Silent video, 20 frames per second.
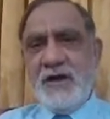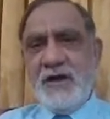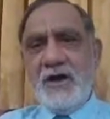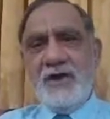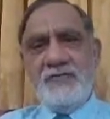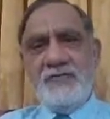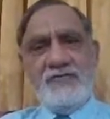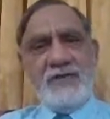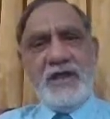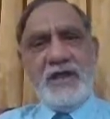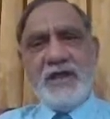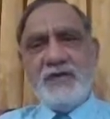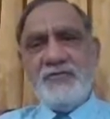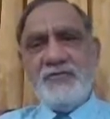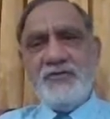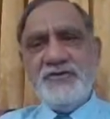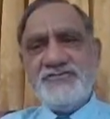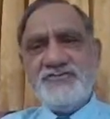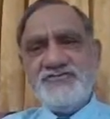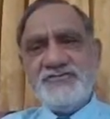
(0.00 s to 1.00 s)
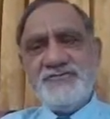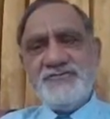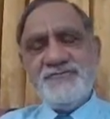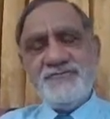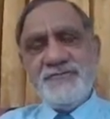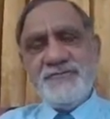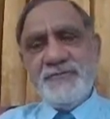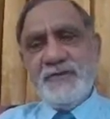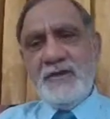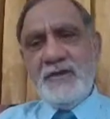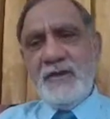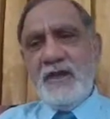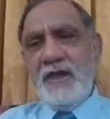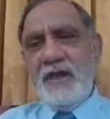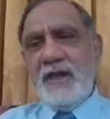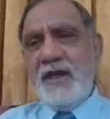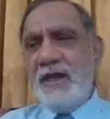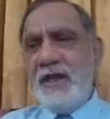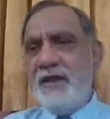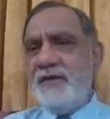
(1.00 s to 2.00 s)
of language
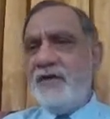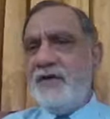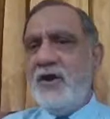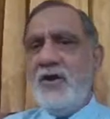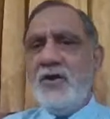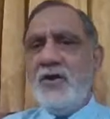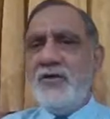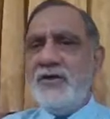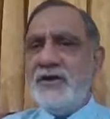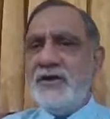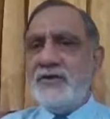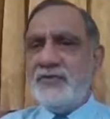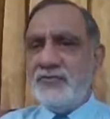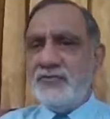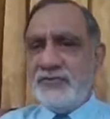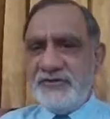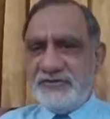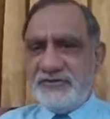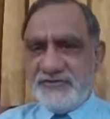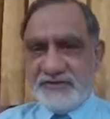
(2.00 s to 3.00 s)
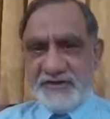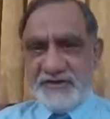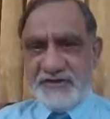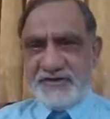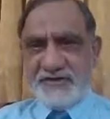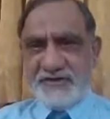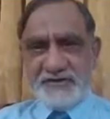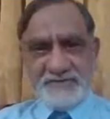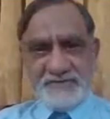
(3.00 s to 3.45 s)
and how it originated